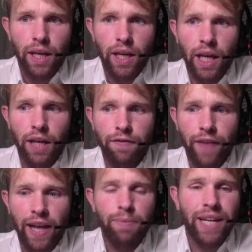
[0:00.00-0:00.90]
If
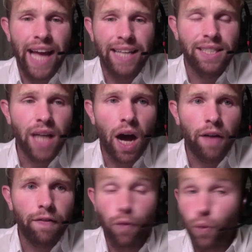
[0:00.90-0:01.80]
anybody has
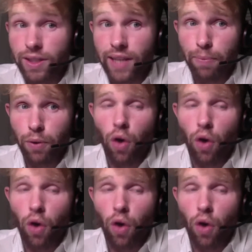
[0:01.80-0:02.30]
not, for example,